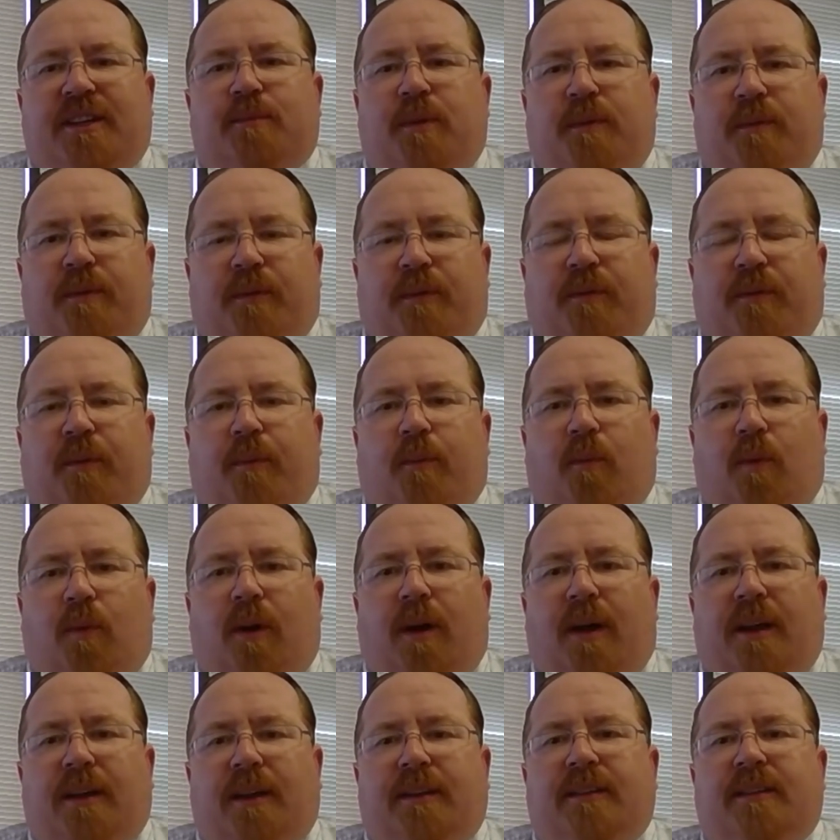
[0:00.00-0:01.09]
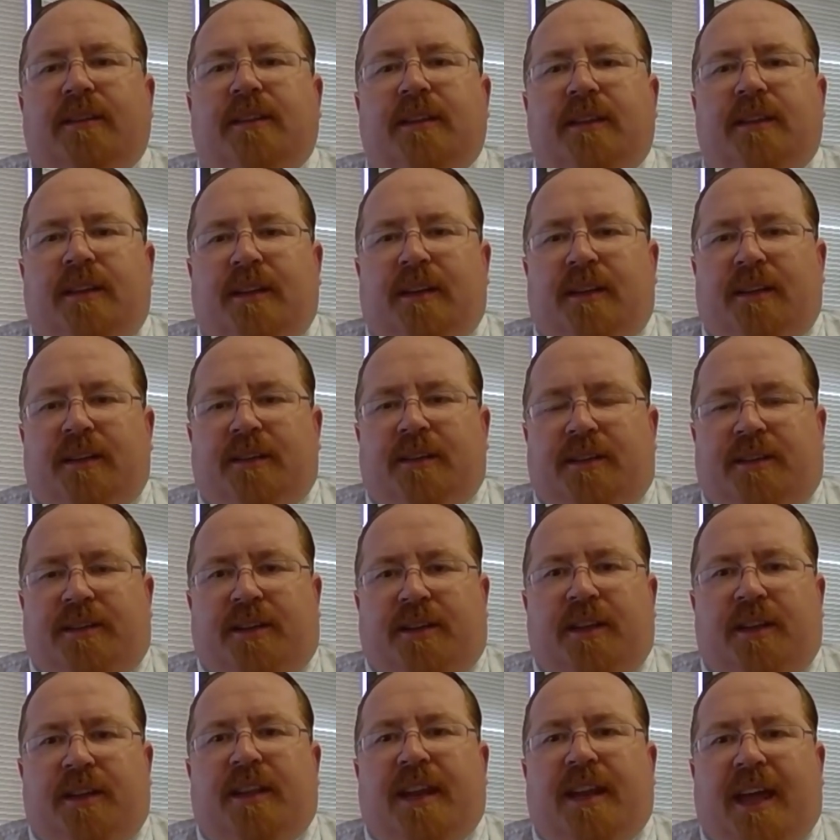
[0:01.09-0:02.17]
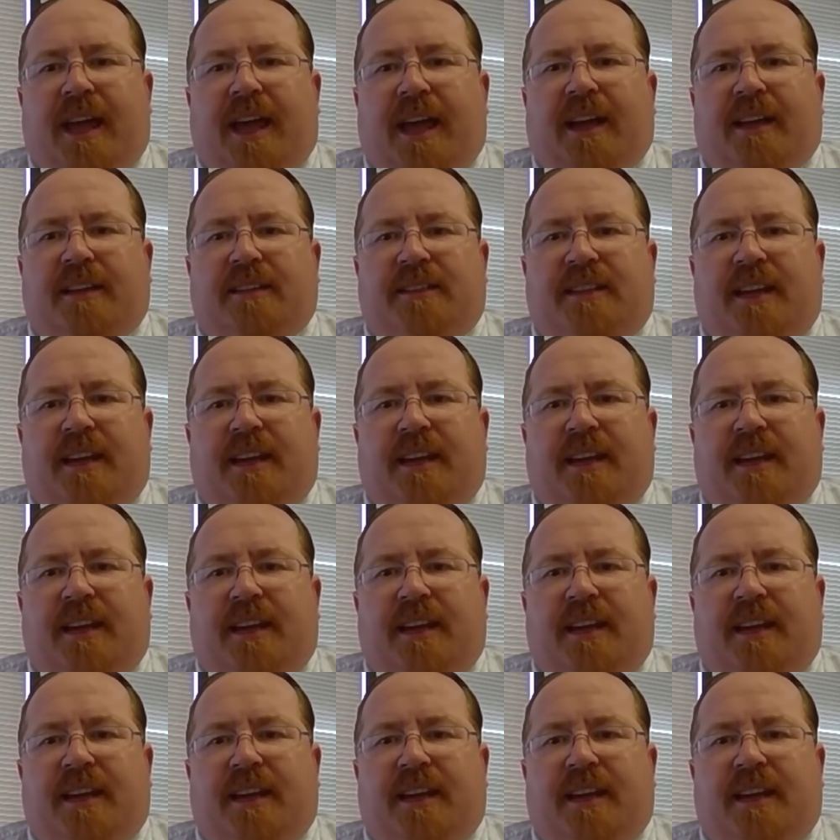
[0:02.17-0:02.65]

moving from one to the next.